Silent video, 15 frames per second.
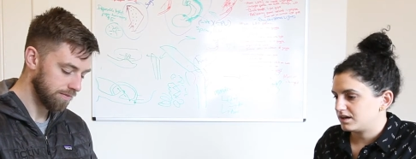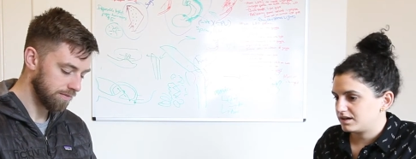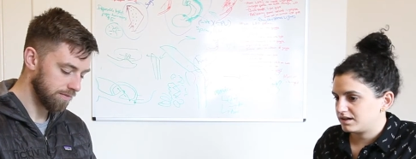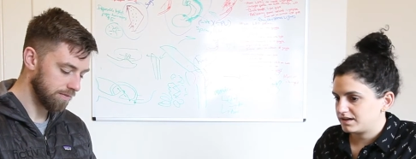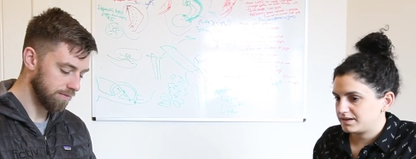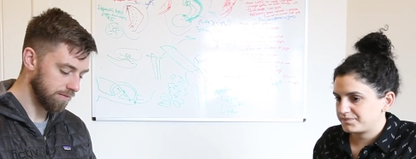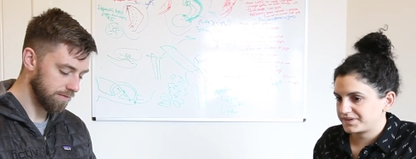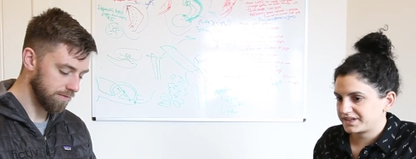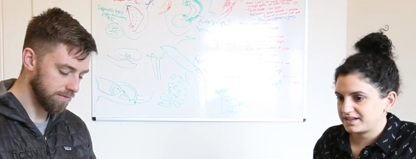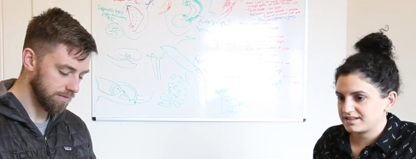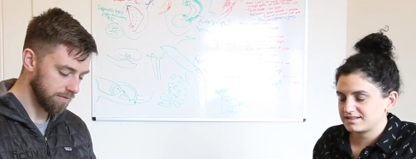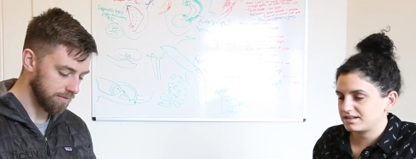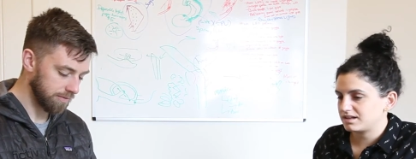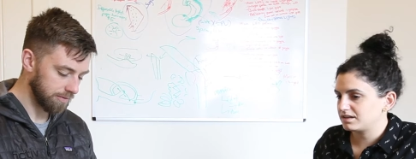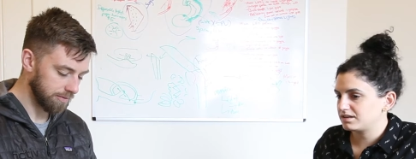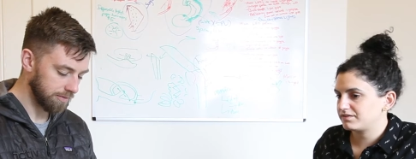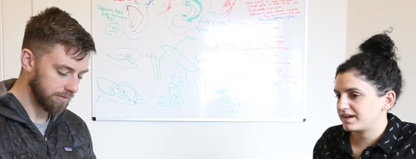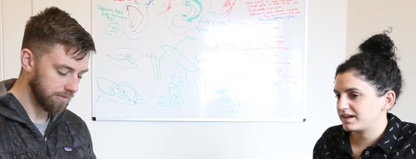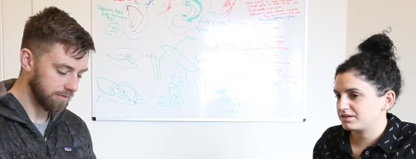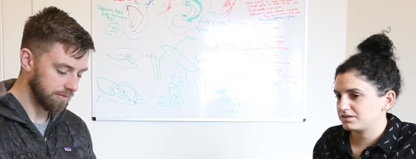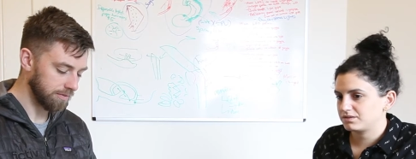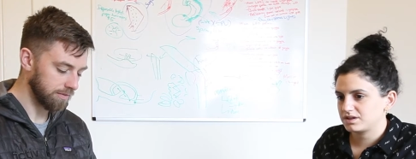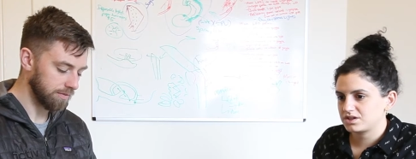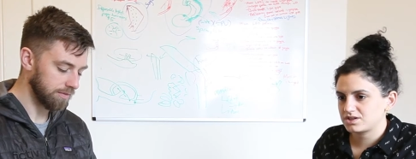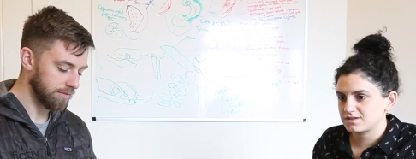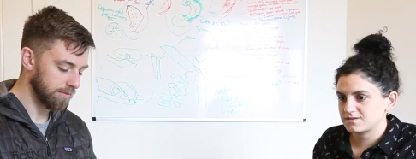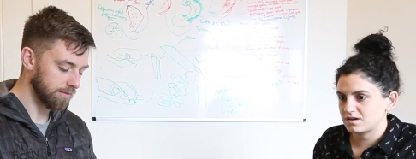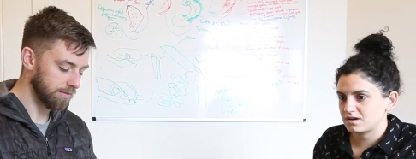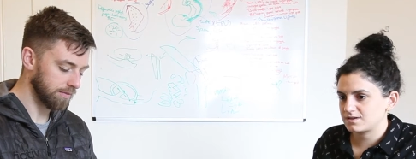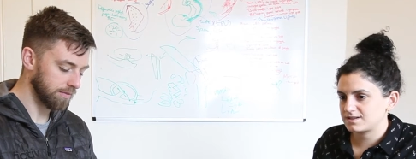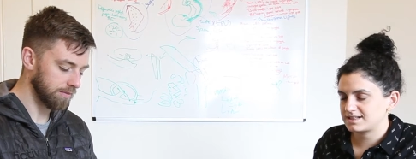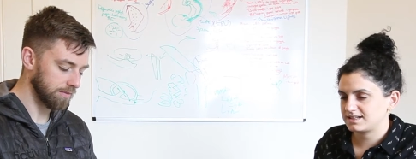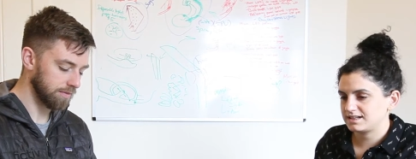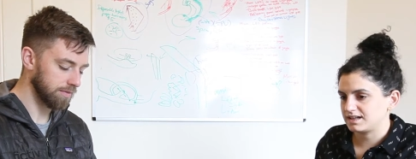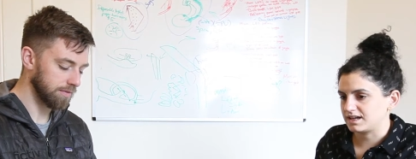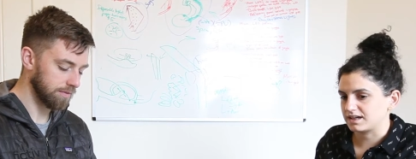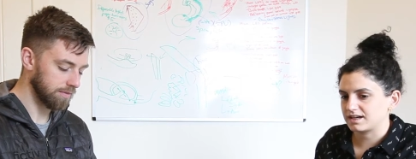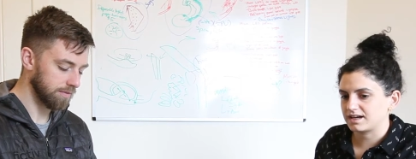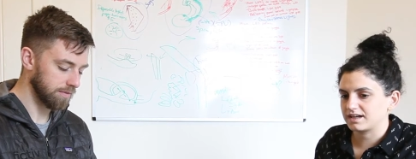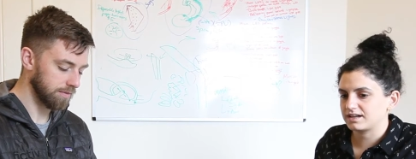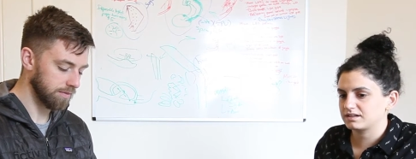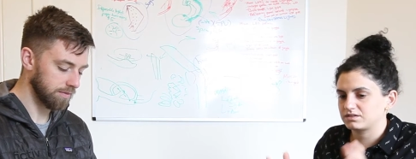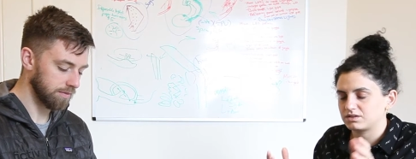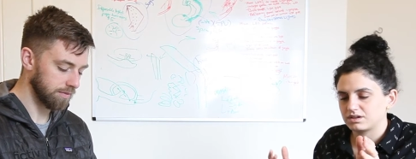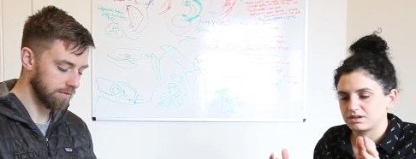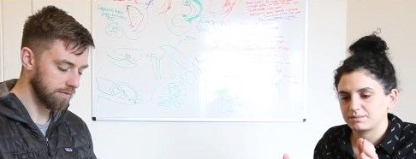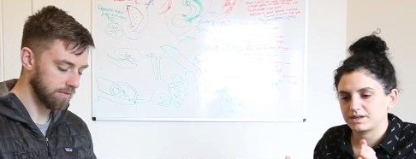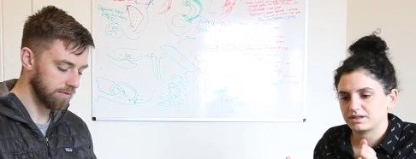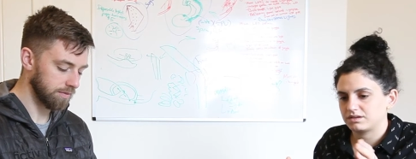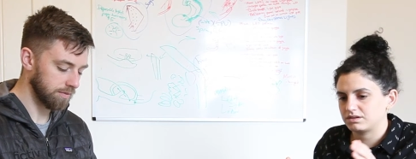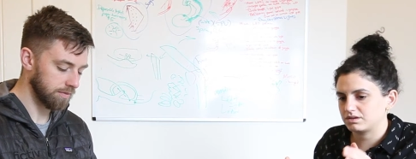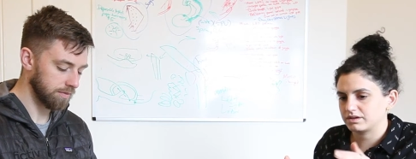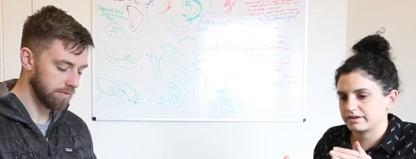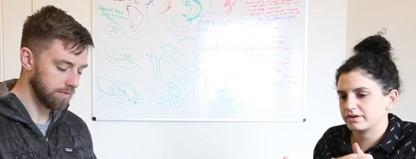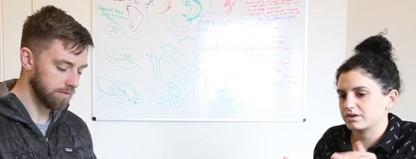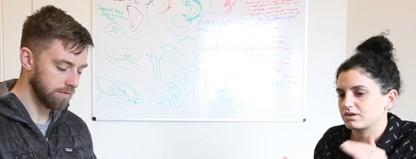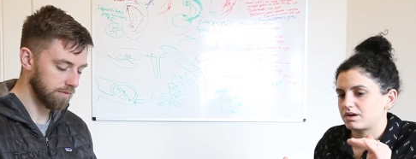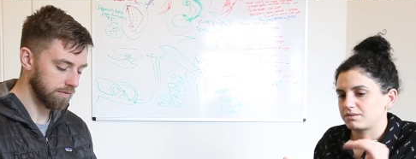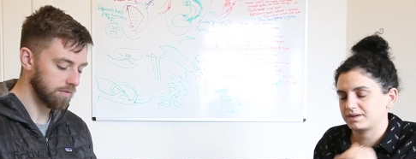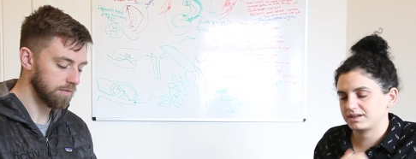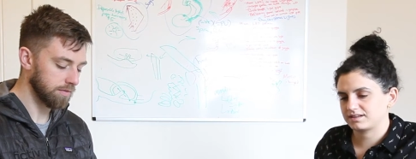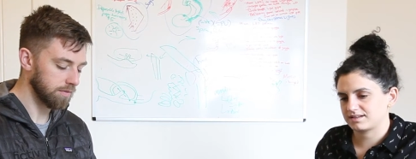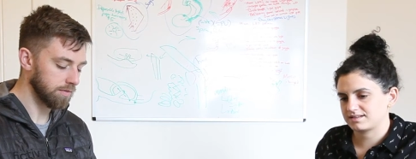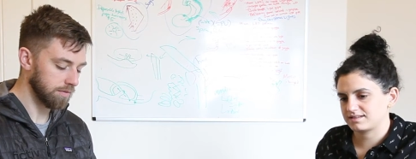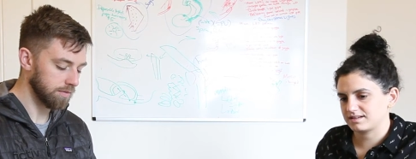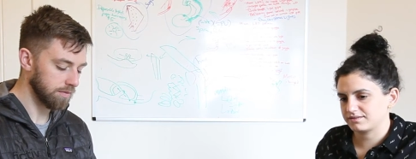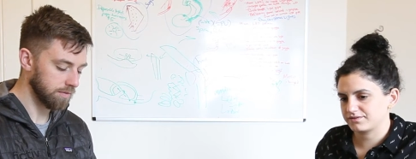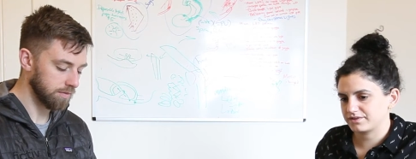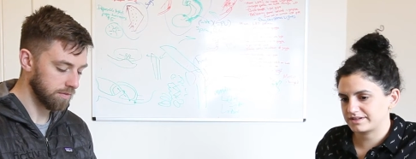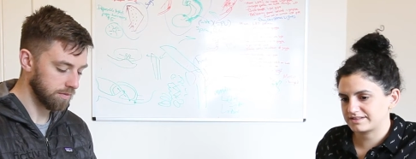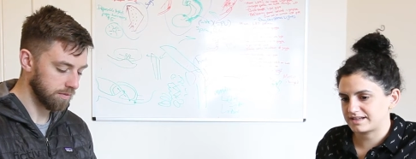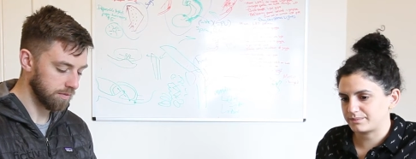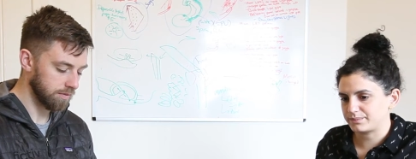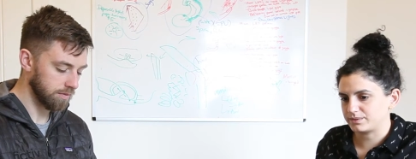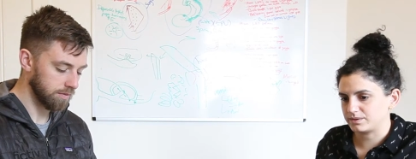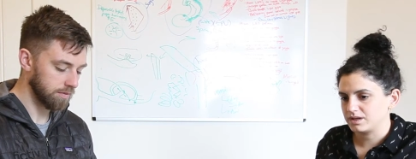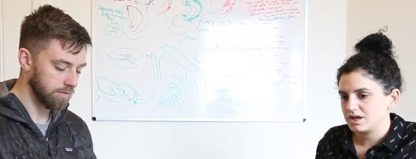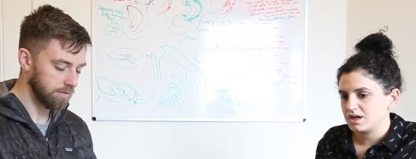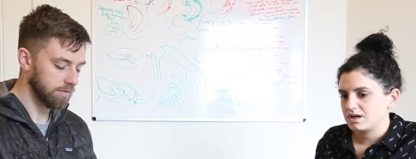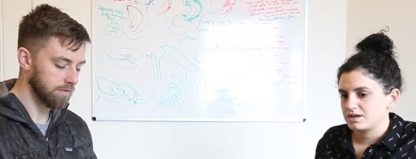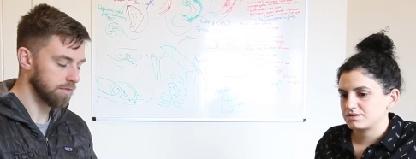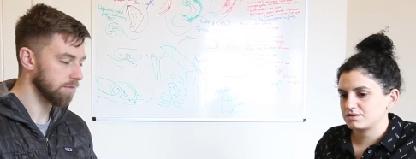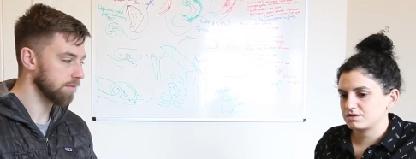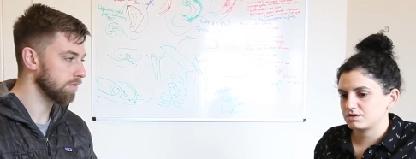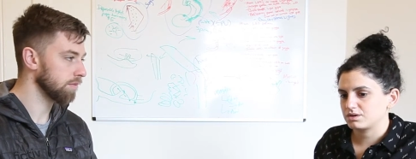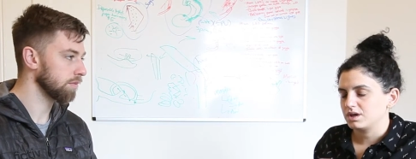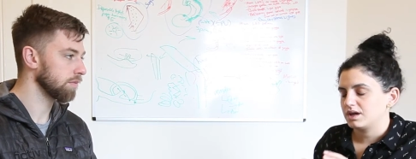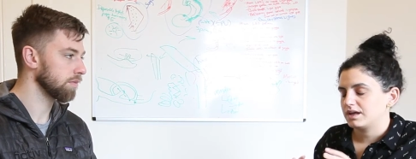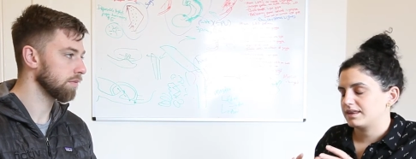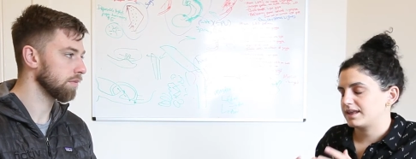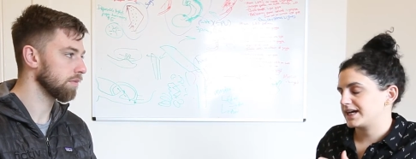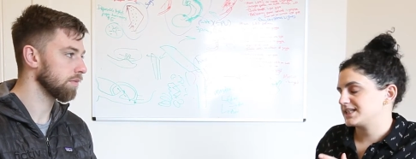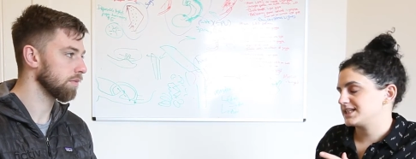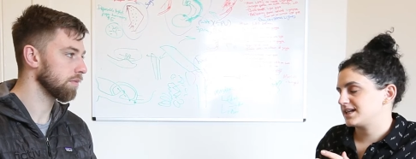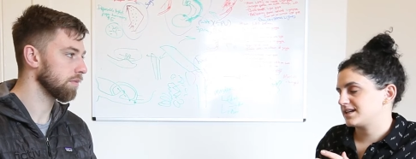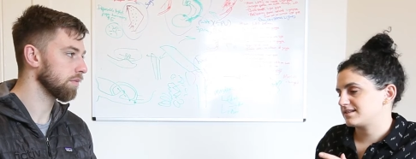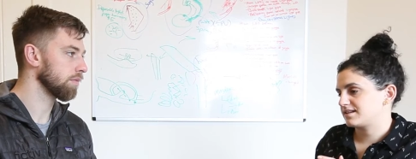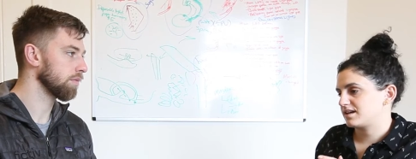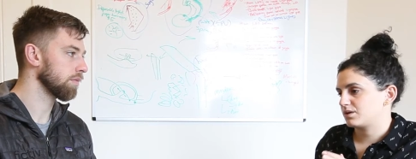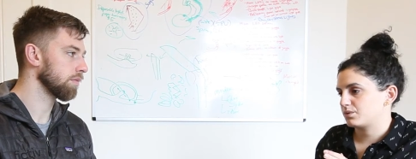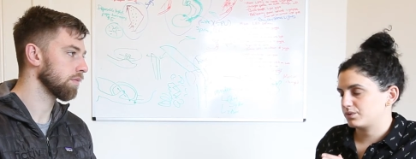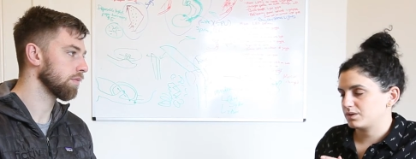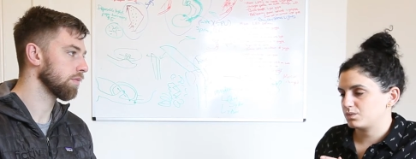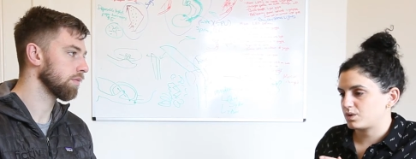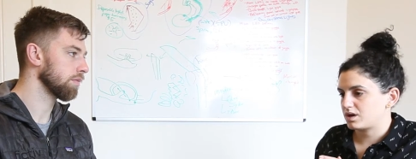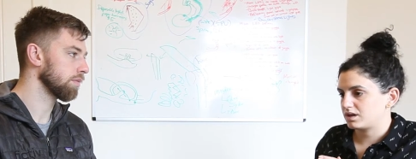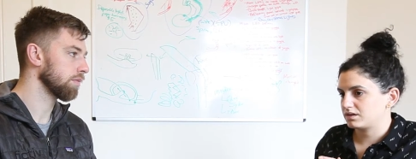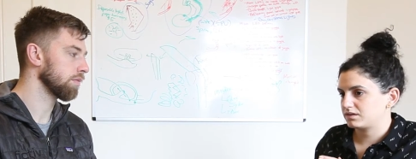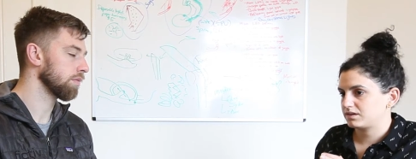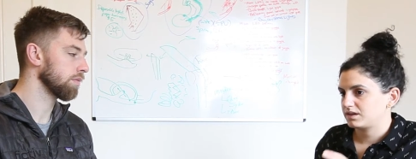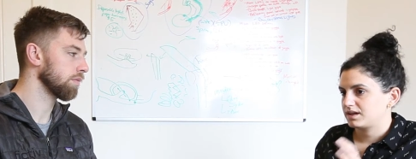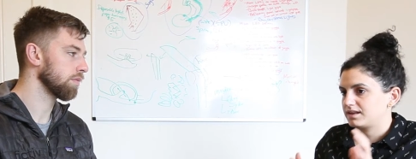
Speaker 1: Um, it's a lot of iterations, honestly. Like, I can talk about the ergonomic testing, for example. So, the idea is that we want